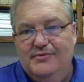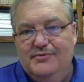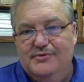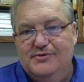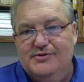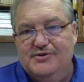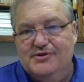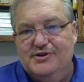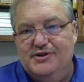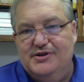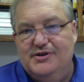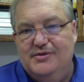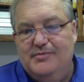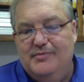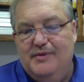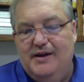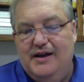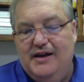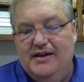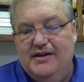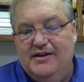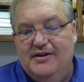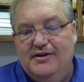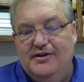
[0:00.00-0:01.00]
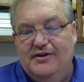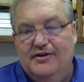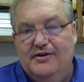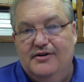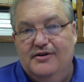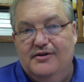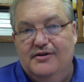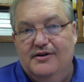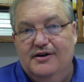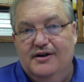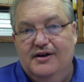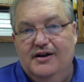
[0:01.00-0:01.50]
We'll see you back
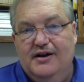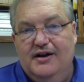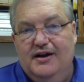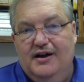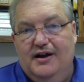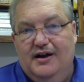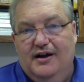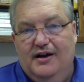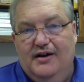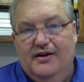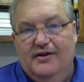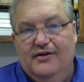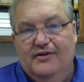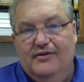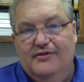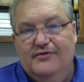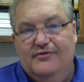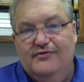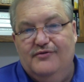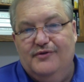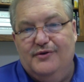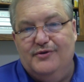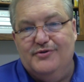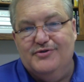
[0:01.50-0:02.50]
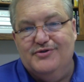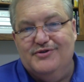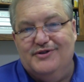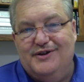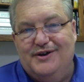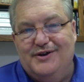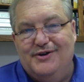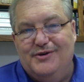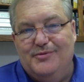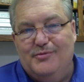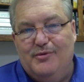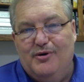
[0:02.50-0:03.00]
here first
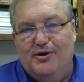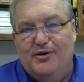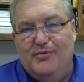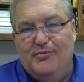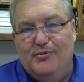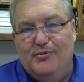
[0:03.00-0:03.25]
thing tomorrow